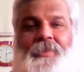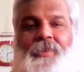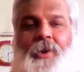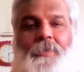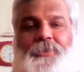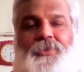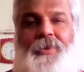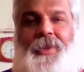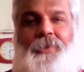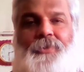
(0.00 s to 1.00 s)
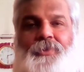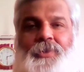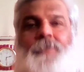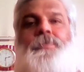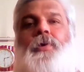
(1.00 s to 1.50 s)
the opportunity you should
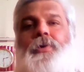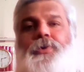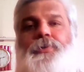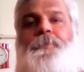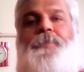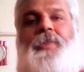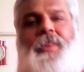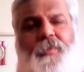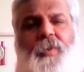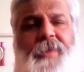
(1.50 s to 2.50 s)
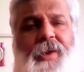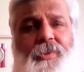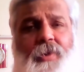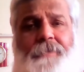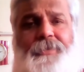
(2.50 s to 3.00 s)
jump onto. There will be
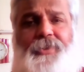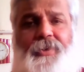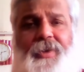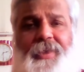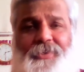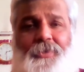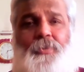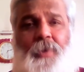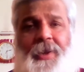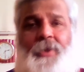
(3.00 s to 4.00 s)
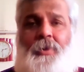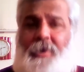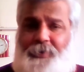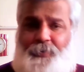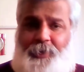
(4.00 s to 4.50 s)
other opportunities. Don't worry,
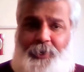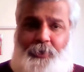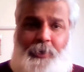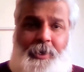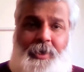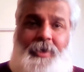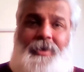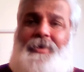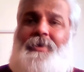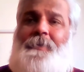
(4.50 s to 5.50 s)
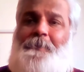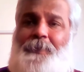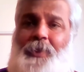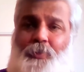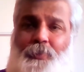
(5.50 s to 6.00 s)
God is with you.
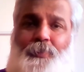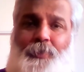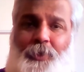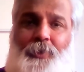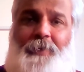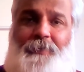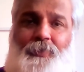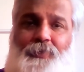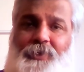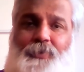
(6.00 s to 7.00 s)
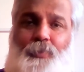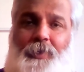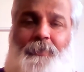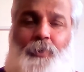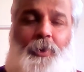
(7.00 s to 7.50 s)
If
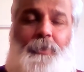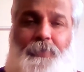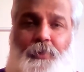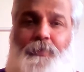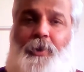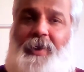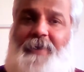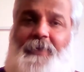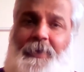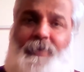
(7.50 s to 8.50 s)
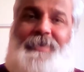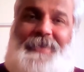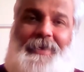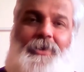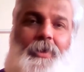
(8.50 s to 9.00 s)
you want to improve your life, He will
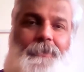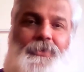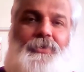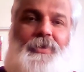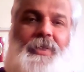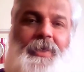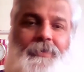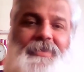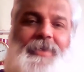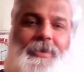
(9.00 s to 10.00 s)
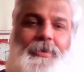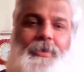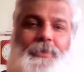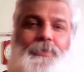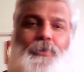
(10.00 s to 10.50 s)
send an opportunity. He will send
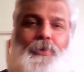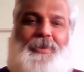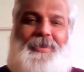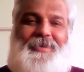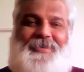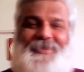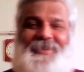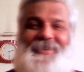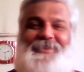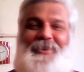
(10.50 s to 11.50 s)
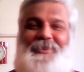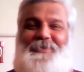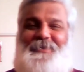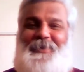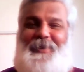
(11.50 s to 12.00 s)
another boat. This is not the
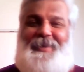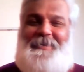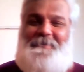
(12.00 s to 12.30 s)
boat